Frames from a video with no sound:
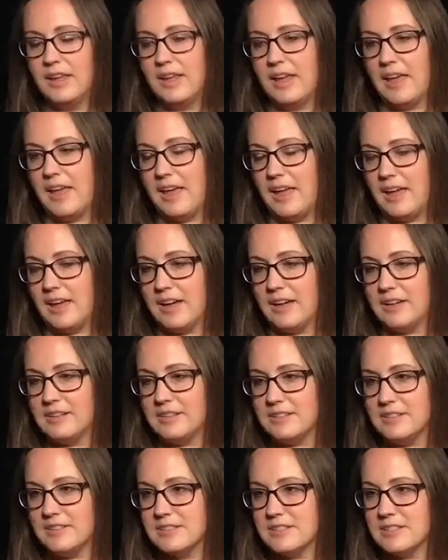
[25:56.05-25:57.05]

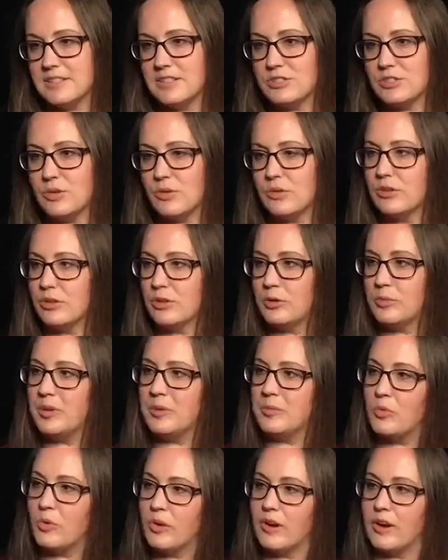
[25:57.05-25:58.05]
And so a little bit
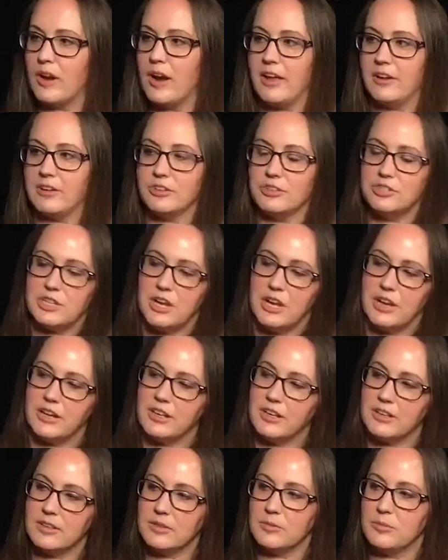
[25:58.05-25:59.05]
more
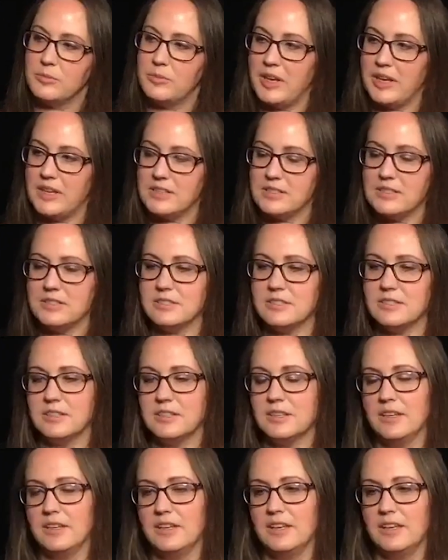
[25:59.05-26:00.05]
energetic based.
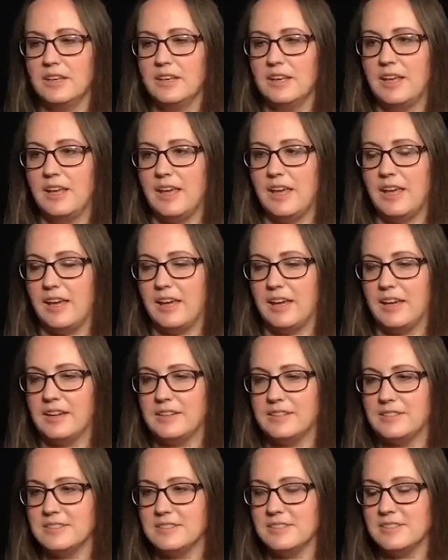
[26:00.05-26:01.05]

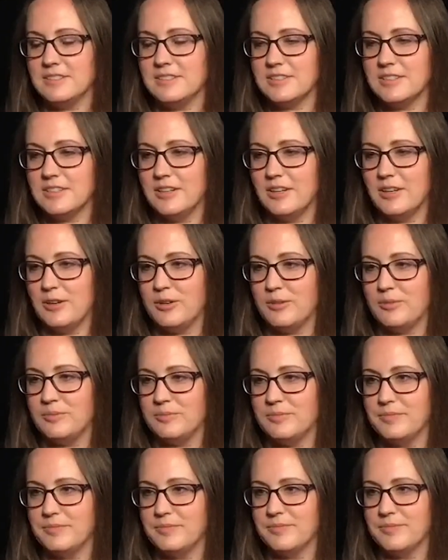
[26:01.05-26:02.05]
And
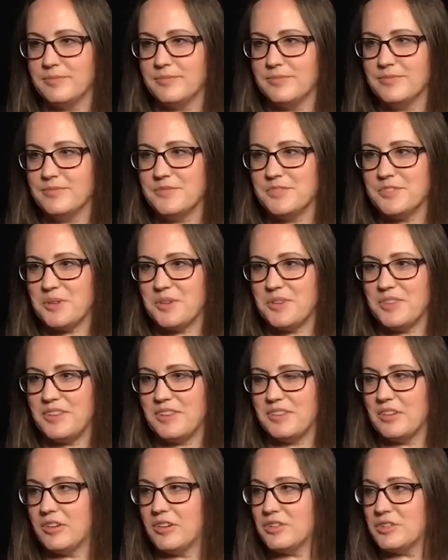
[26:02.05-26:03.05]
so I
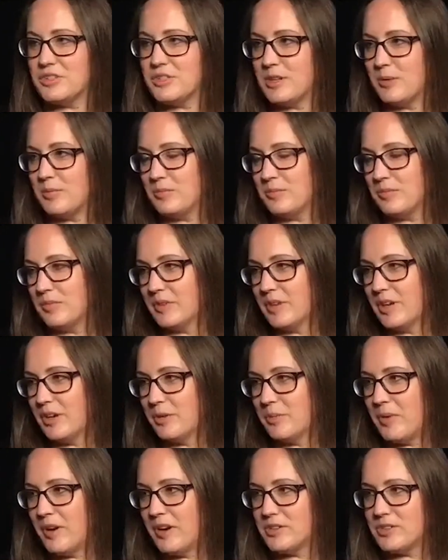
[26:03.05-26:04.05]
think there are some
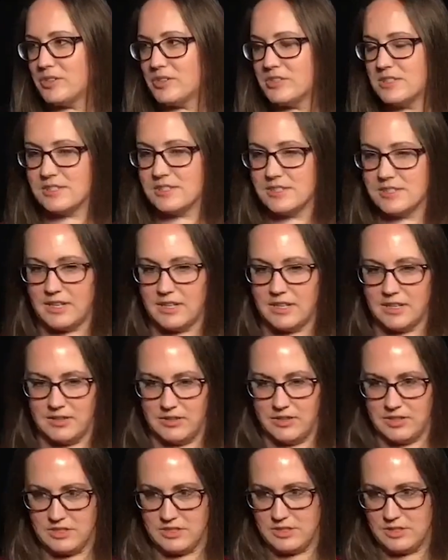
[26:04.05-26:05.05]
chiropractors, like,
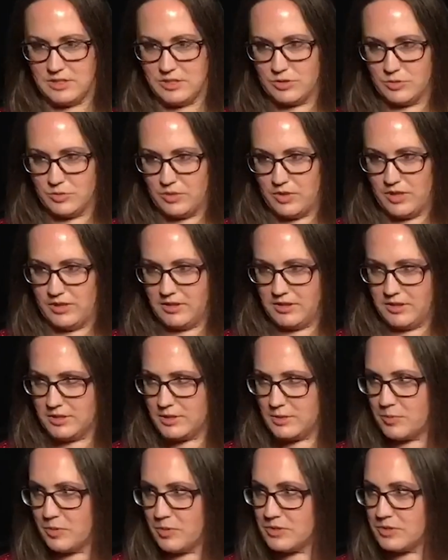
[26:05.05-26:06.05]
this is the way that it's
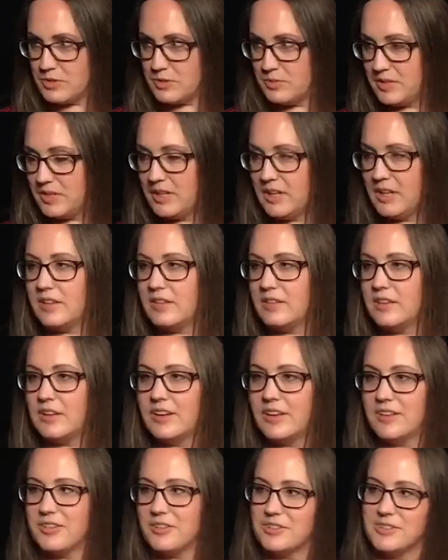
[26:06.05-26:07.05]
supposed to be. And then
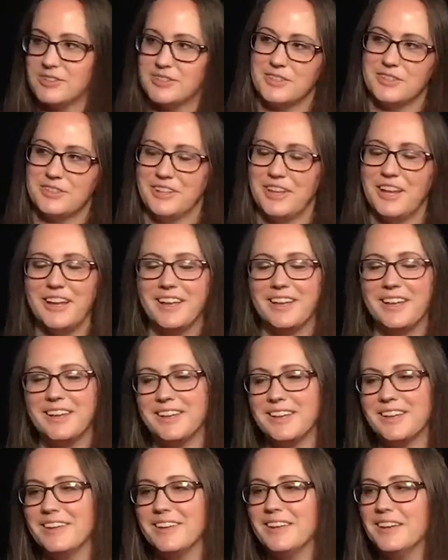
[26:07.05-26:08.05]
others are
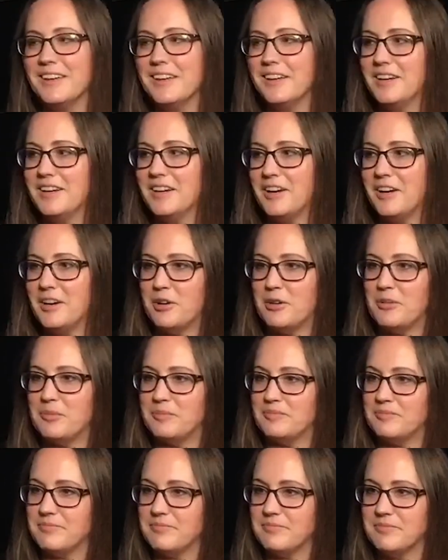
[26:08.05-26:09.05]
like,
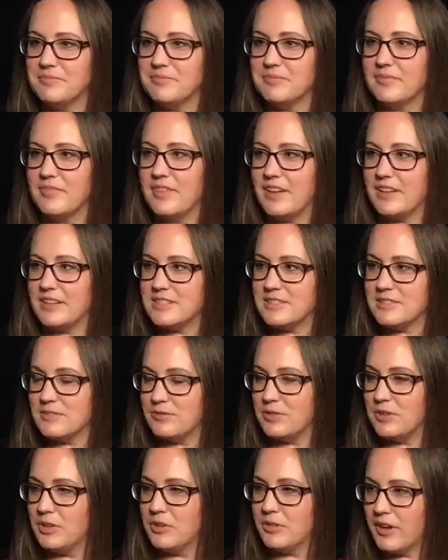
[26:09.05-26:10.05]
that doesn't
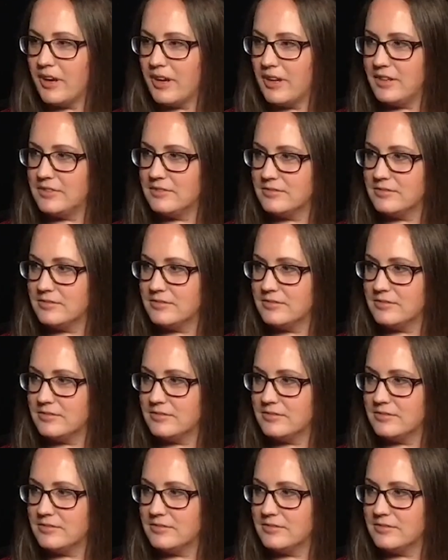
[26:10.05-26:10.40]
feel right.